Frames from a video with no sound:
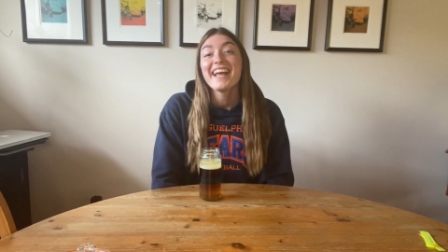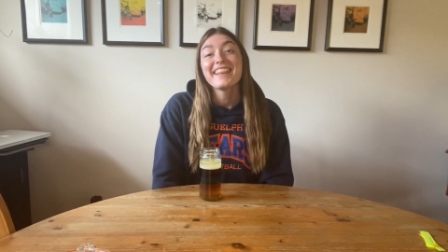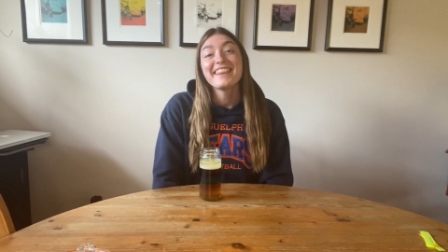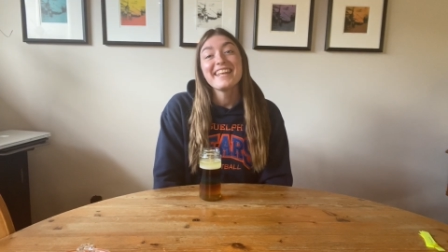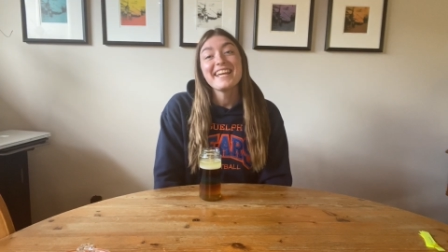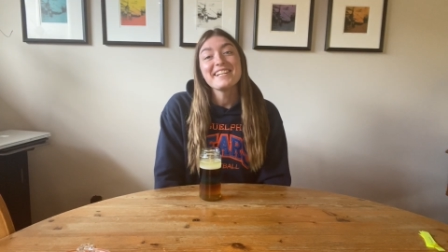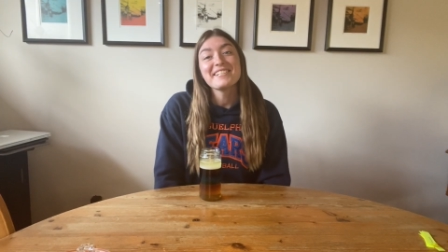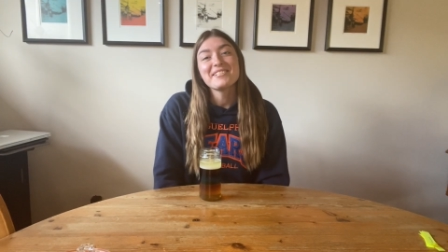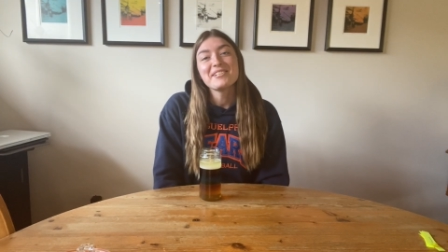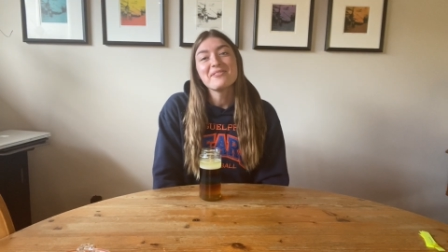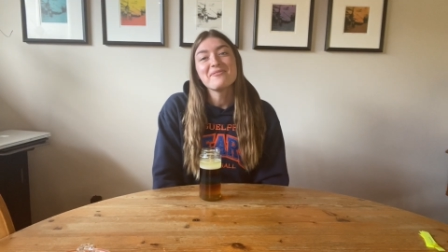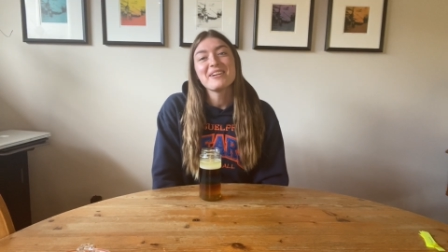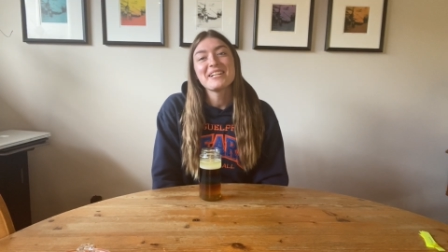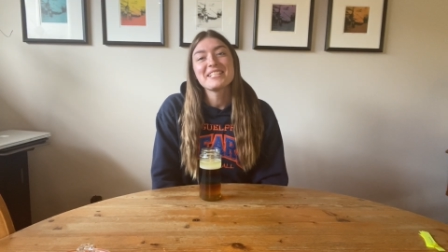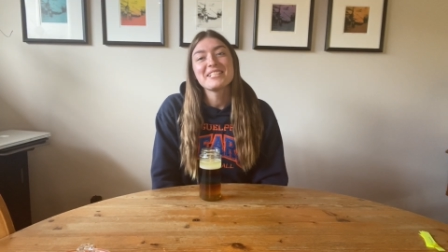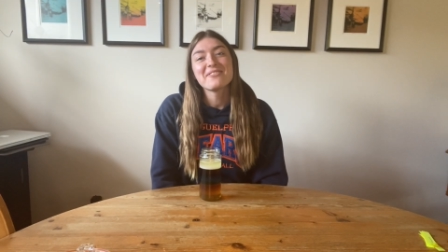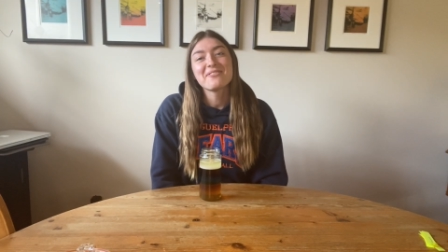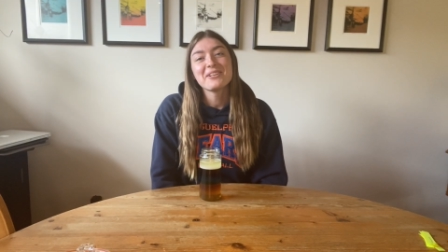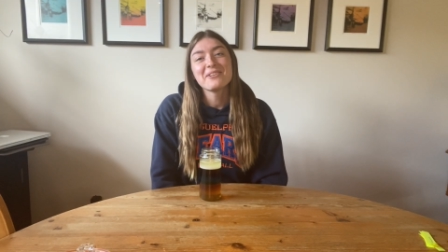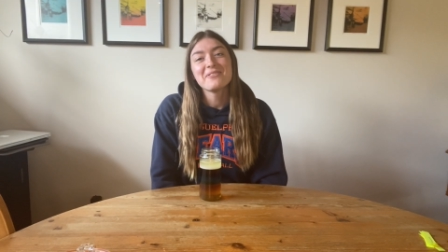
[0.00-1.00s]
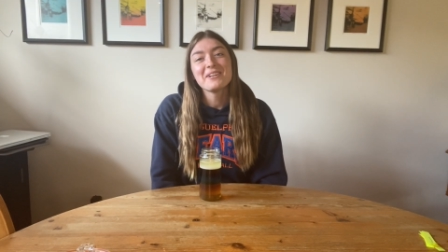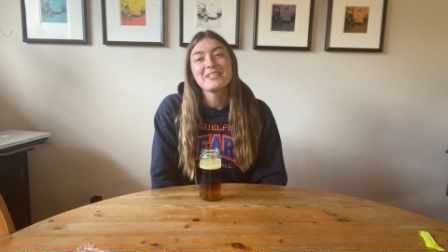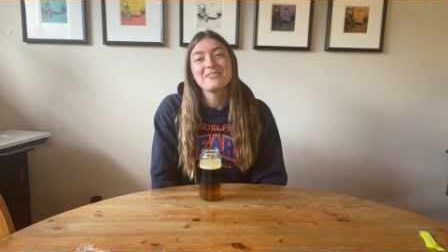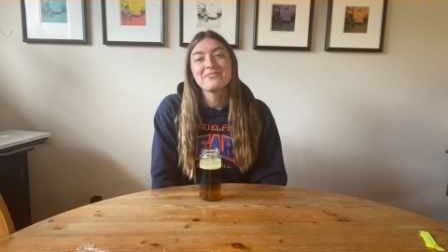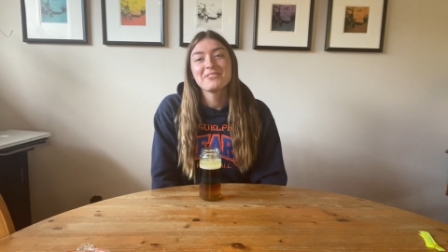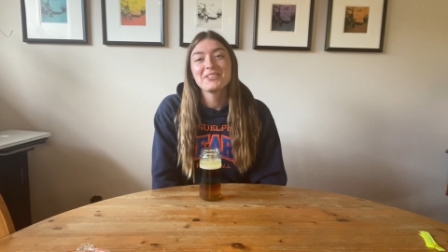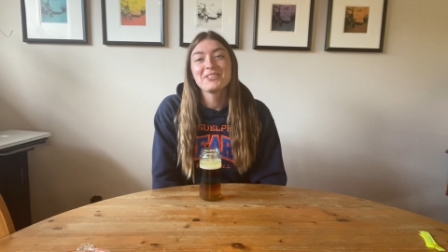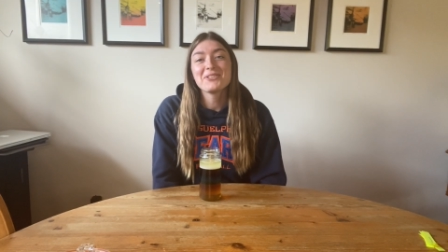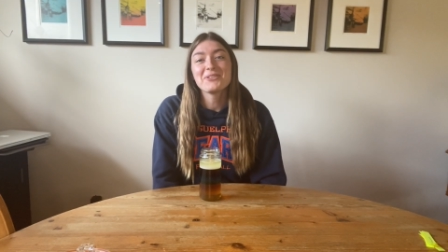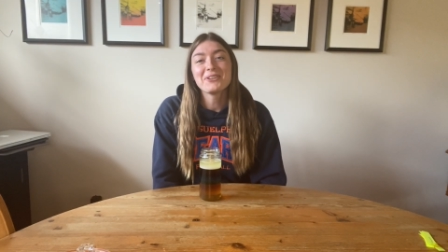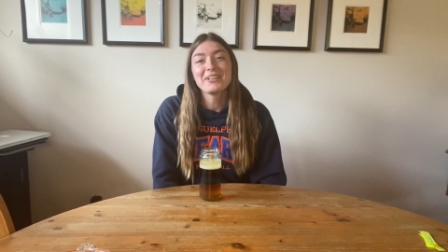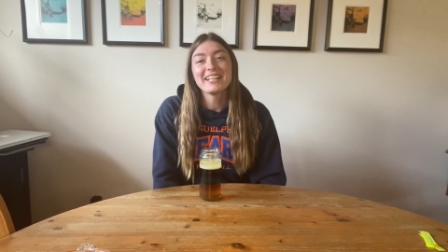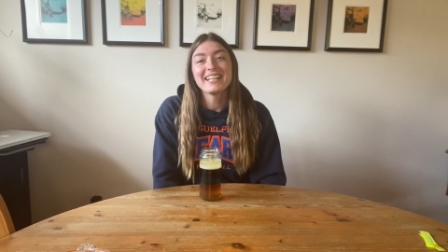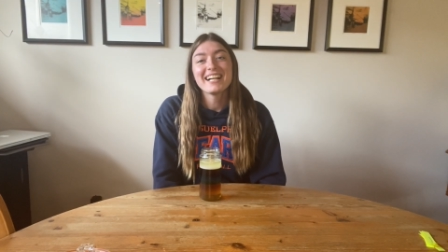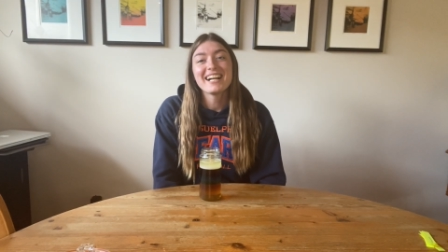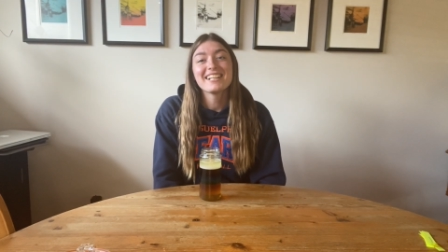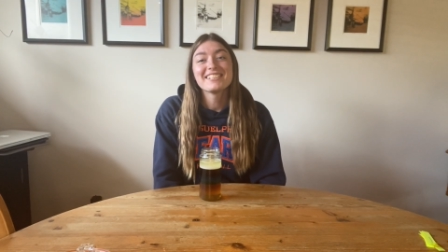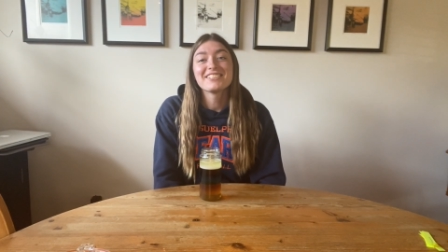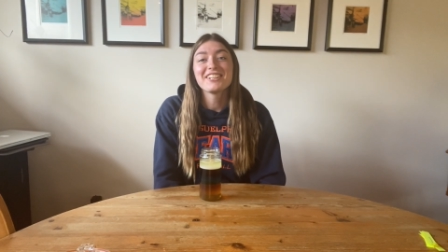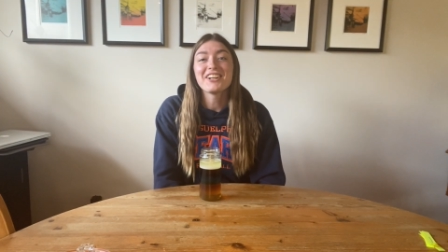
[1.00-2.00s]
Thanks so much everyone for joining
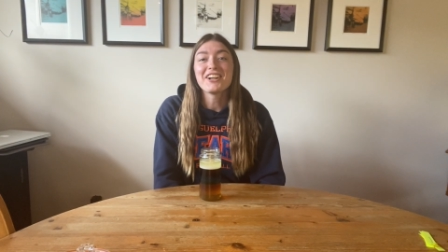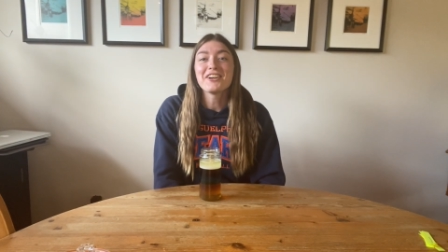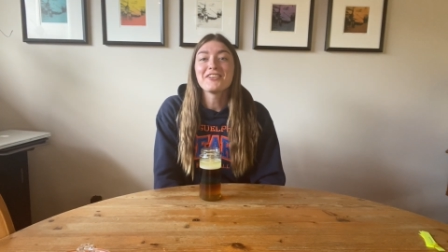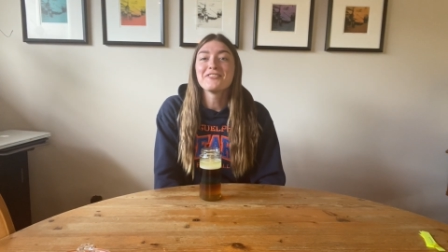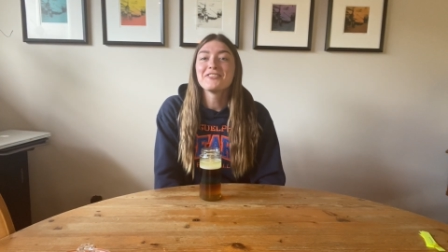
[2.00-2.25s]
us on our